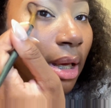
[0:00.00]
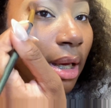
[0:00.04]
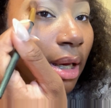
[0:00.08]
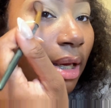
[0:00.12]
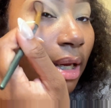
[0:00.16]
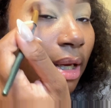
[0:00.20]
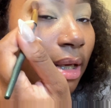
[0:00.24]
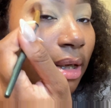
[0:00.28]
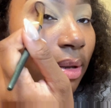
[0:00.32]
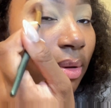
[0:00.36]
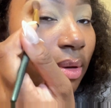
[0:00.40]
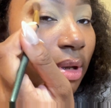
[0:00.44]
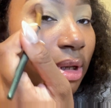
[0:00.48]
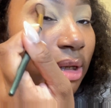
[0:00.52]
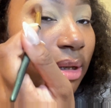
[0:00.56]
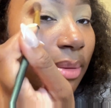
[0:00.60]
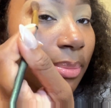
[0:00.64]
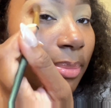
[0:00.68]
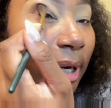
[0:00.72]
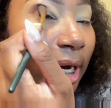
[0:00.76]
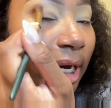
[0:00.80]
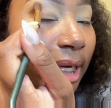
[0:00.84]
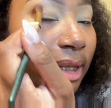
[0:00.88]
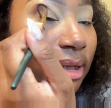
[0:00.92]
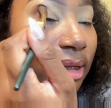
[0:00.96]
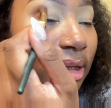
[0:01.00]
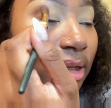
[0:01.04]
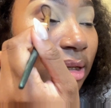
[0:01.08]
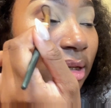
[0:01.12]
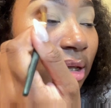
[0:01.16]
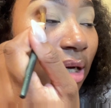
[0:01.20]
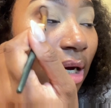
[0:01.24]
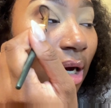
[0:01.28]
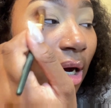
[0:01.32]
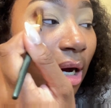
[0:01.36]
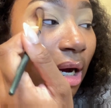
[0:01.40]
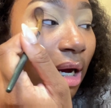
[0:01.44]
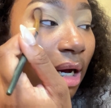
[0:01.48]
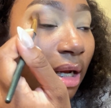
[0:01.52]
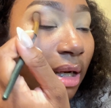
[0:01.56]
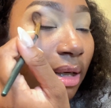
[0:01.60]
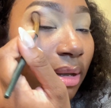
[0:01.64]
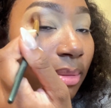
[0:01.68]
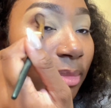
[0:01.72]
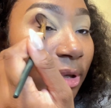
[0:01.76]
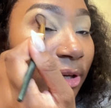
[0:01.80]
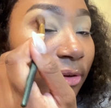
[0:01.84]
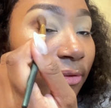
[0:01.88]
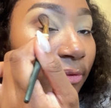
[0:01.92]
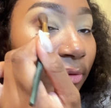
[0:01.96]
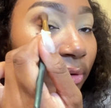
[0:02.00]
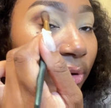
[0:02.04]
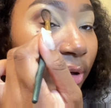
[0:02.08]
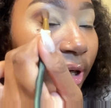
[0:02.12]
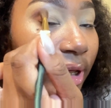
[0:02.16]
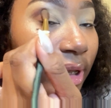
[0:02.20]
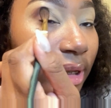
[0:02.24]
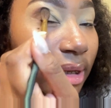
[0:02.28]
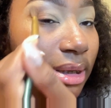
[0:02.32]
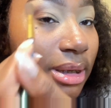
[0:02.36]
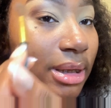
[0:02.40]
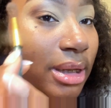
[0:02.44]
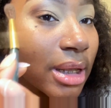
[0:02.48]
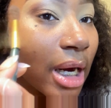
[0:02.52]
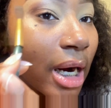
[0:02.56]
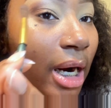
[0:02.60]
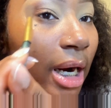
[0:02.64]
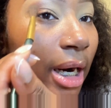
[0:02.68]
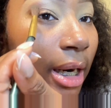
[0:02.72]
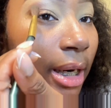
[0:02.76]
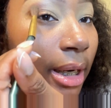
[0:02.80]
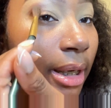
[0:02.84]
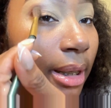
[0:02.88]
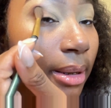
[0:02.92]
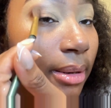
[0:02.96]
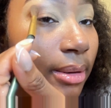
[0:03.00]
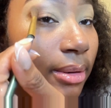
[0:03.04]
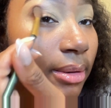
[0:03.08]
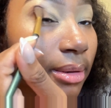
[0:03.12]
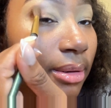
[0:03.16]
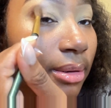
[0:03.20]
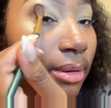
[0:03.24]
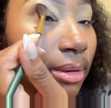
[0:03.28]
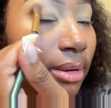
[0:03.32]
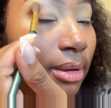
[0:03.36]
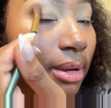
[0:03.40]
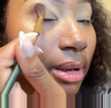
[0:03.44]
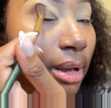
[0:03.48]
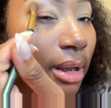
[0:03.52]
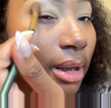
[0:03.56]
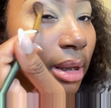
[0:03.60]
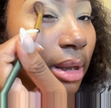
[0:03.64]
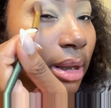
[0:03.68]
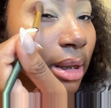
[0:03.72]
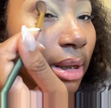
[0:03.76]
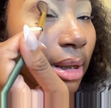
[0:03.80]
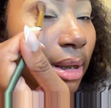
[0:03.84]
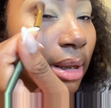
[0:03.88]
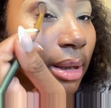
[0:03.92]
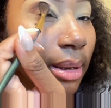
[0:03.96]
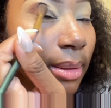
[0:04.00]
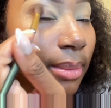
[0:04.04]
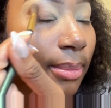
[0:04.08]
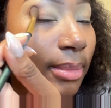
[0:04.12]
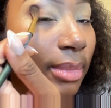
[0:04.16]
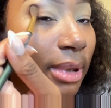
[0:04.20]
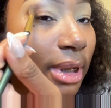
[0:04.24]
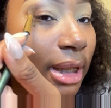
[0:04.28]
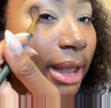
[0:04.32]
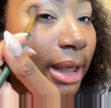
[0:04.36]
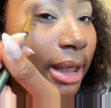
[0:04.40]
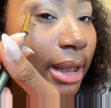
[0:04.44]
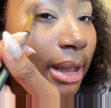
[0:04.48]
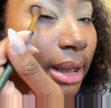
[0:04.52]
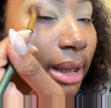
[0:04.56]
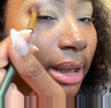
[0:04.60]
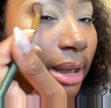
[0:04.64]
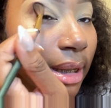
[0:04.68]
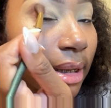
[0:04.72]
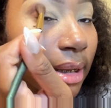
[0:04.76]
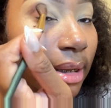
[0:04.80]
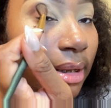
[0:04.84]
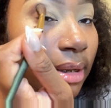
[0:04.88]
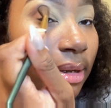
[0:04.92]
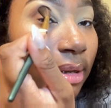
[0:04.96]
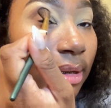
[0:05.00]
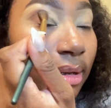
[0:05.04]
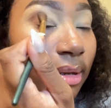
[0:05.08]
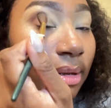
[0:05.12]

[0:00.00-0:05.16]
And you want to pat it on before you start blending.